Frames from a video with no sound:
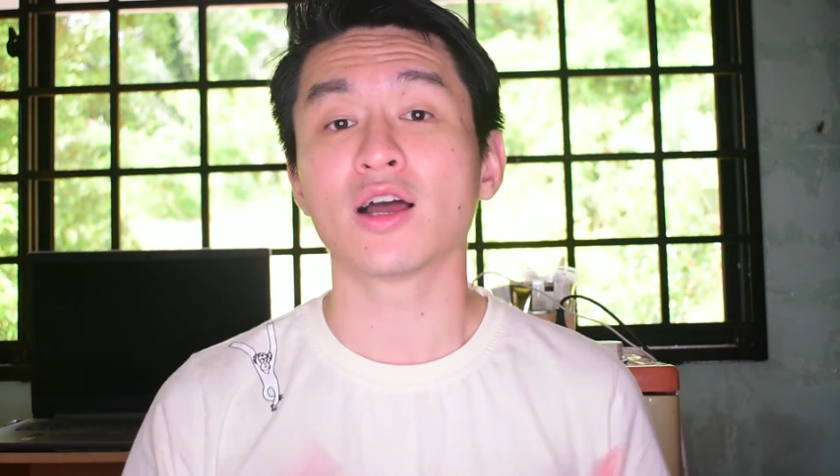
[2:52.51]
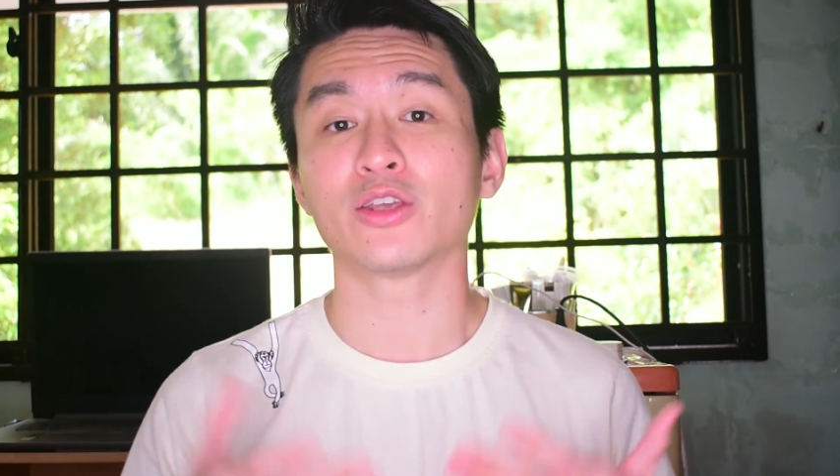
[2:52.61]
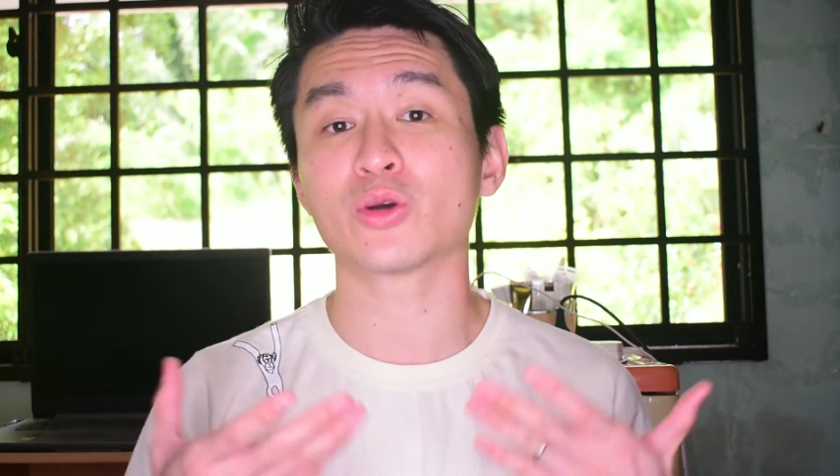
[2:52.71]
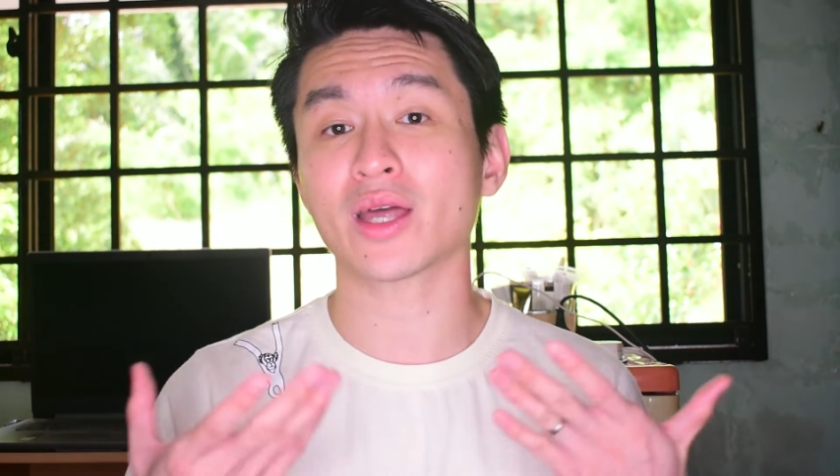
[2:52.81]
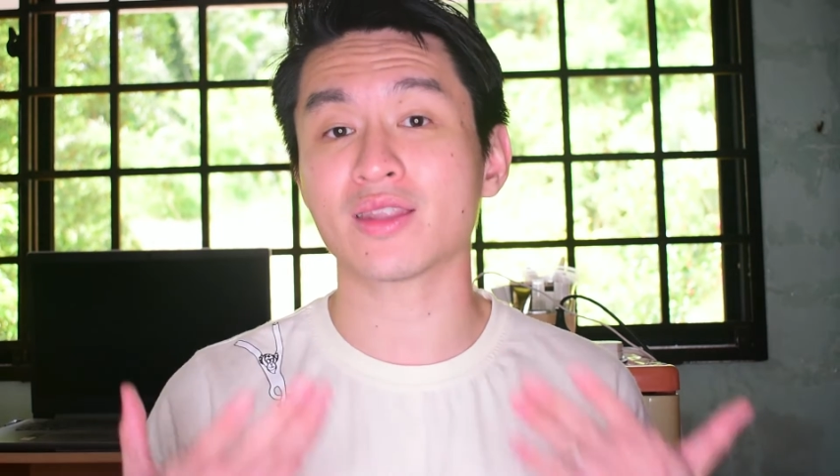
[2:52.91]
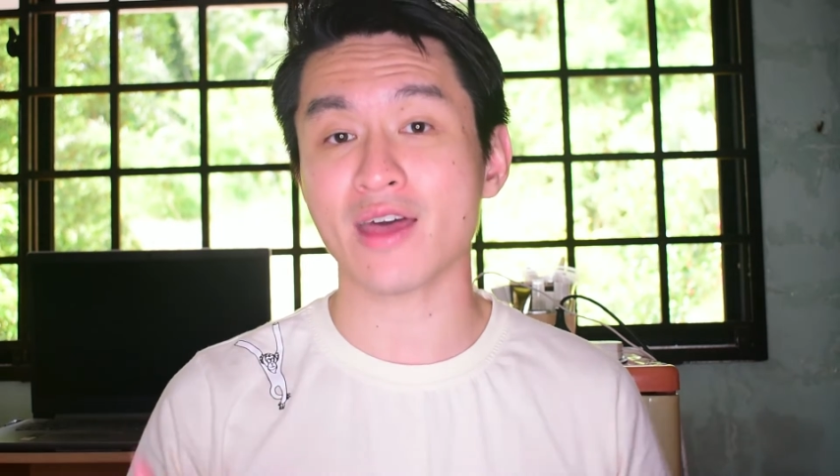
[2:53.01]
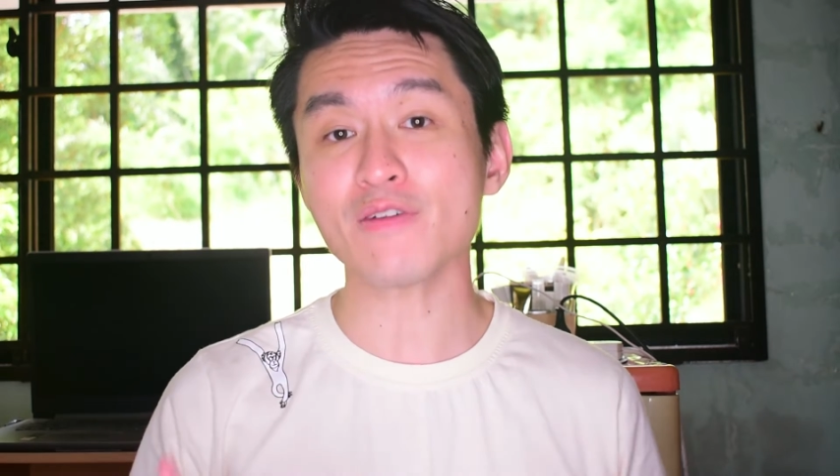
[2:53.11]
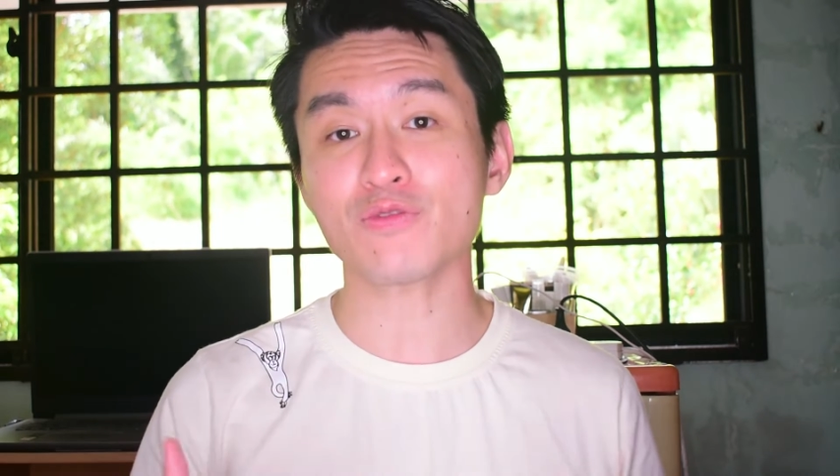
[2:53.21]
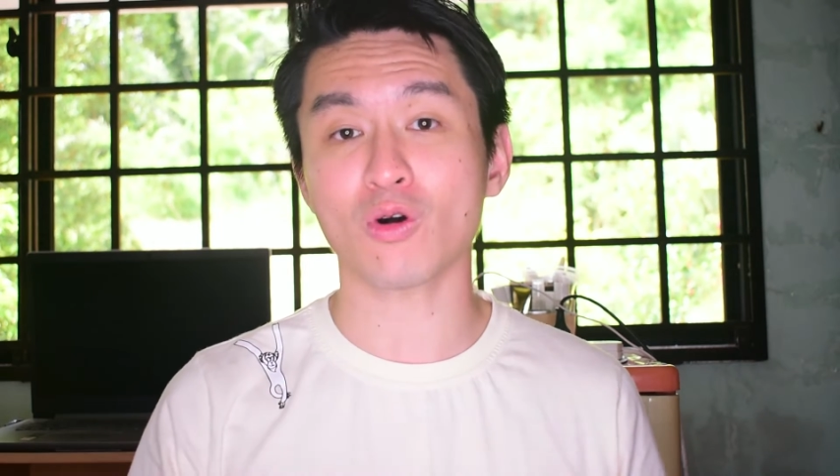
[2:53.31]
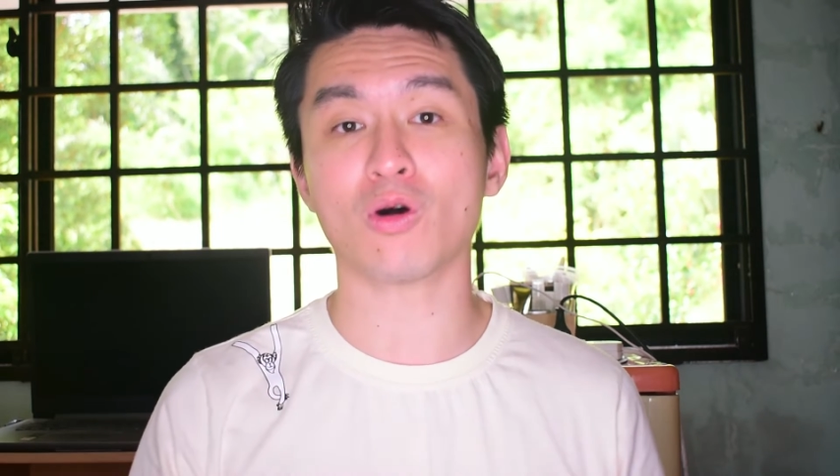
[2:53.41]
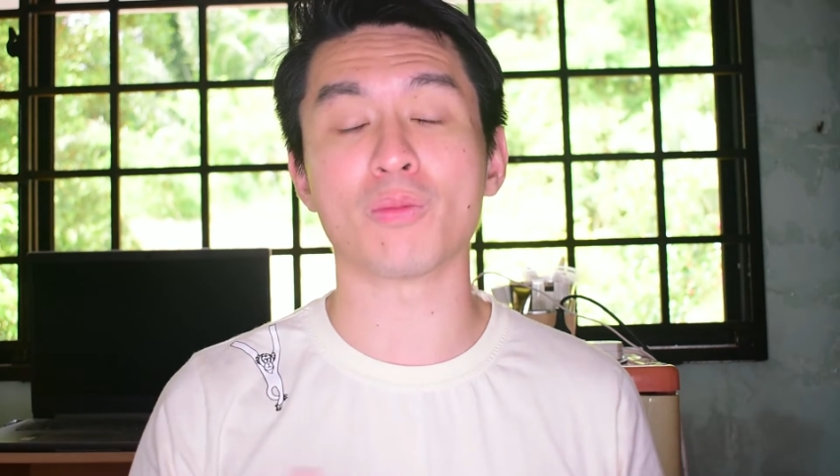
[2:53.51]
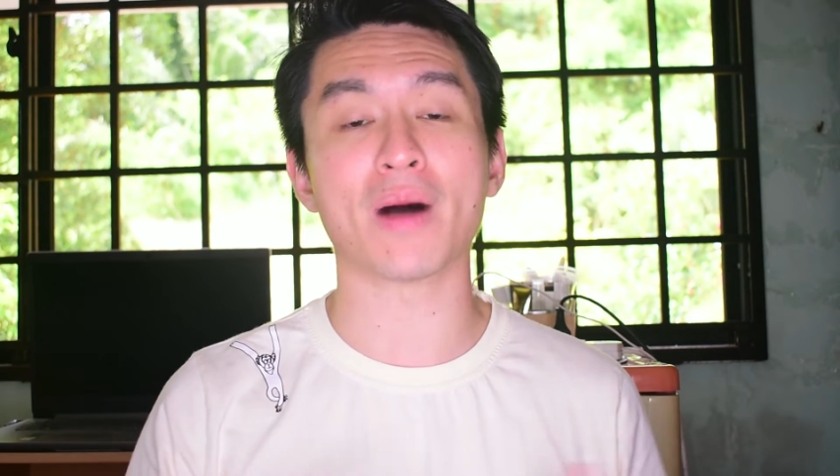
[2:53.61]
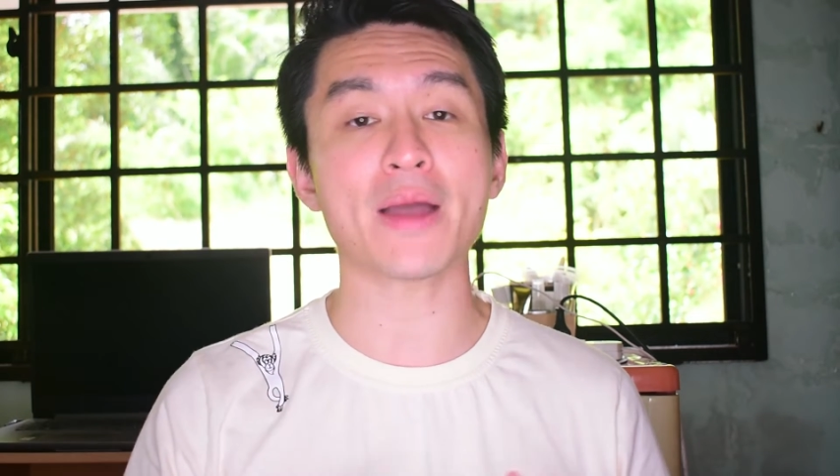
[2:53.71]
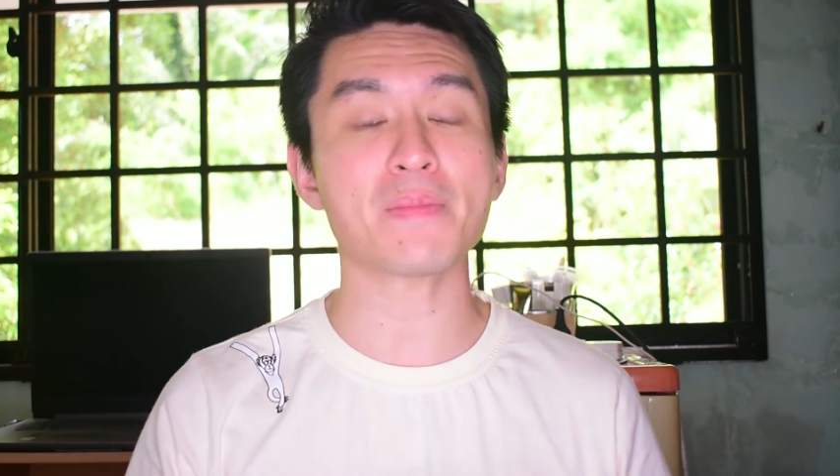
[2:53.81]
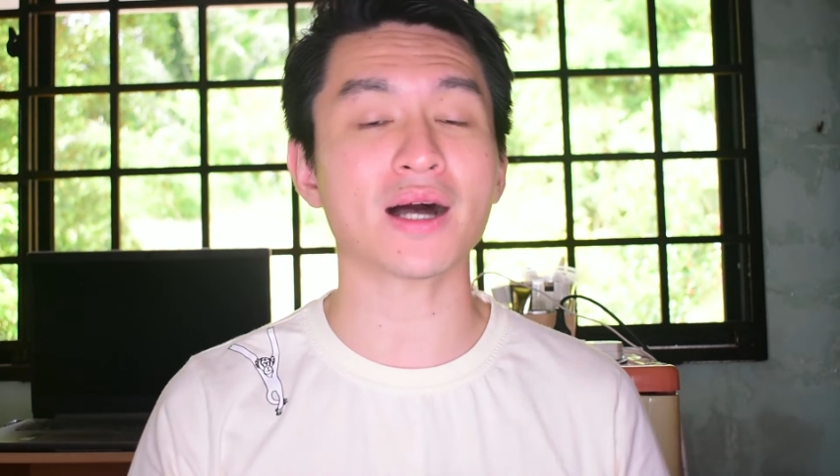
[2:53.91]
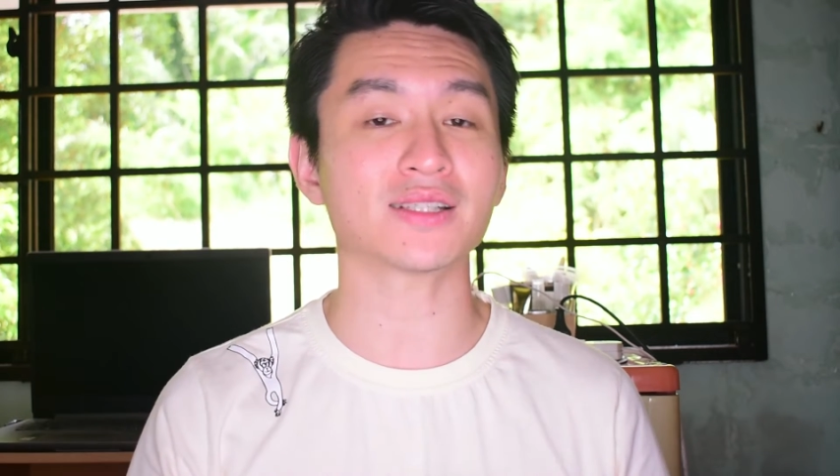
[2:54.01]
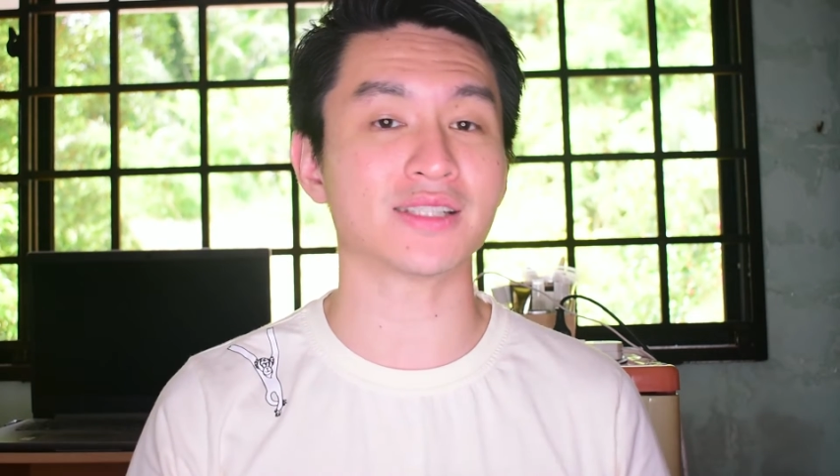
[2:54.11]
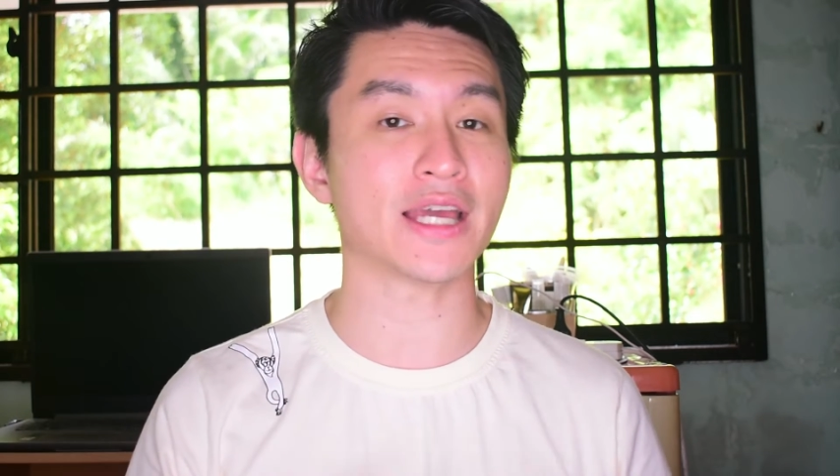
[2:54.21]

You can therefore bypass the